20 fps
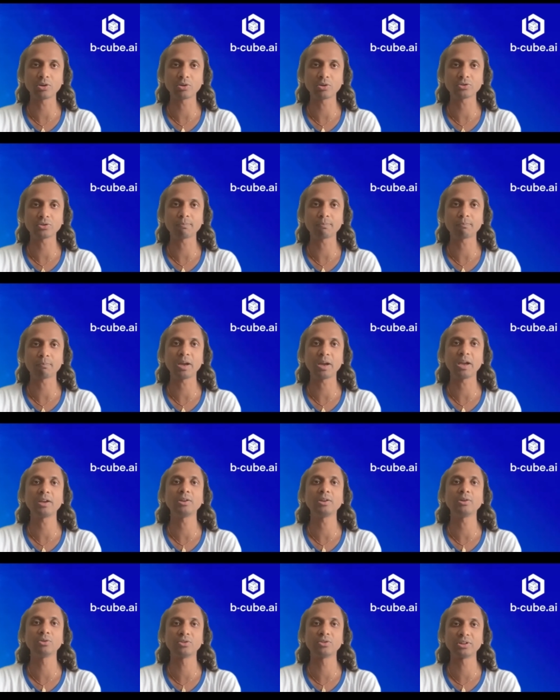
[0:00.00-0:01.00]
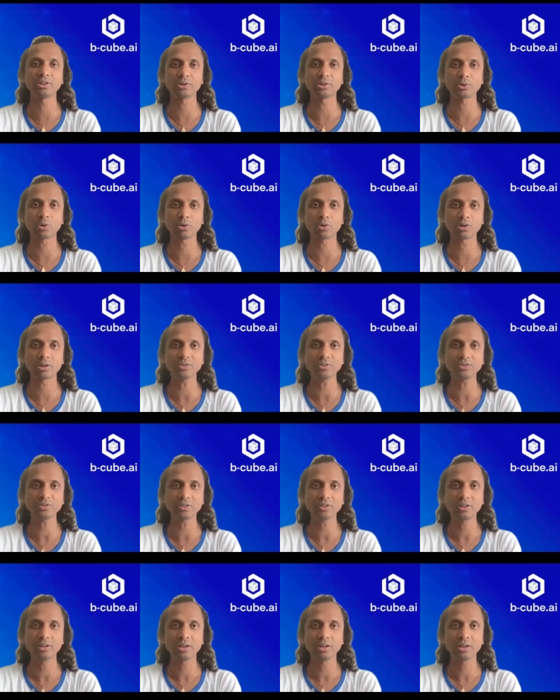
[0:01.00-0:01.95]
also pay using the tokens